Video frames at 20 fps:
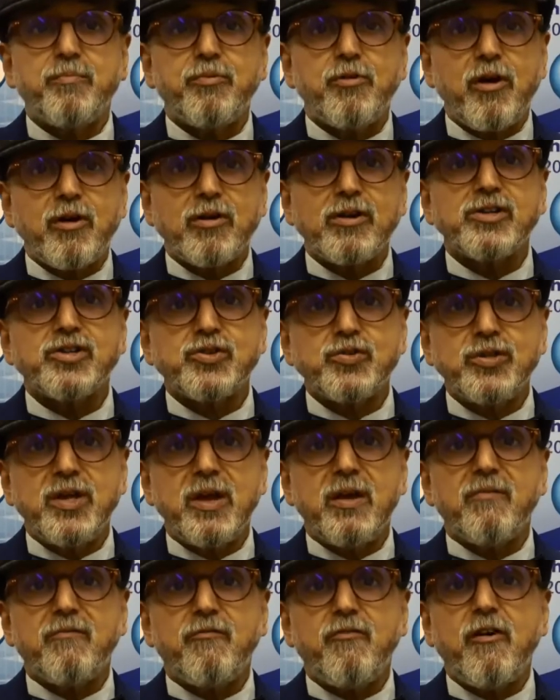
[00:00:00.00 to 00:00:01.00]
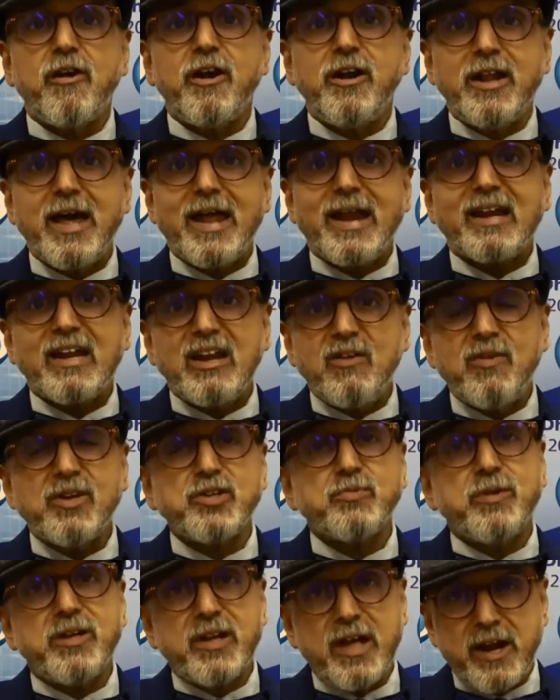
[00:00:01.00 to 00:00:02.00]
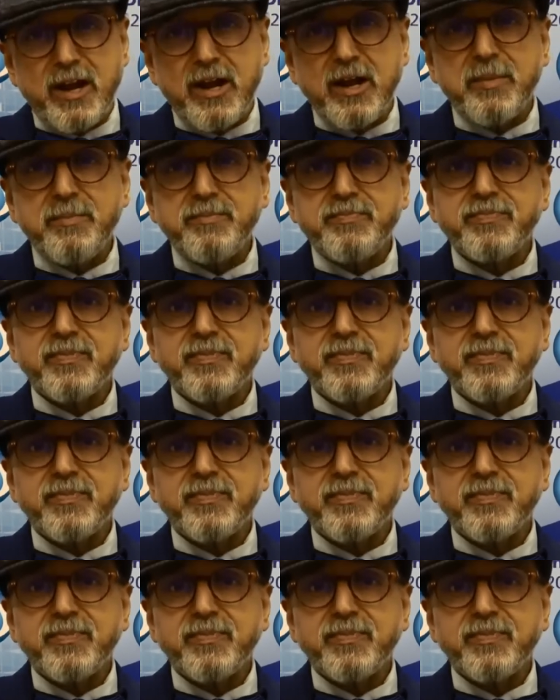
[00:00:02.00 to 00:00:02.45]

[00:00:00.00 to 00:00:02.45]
progress to the foreign direct investment arena,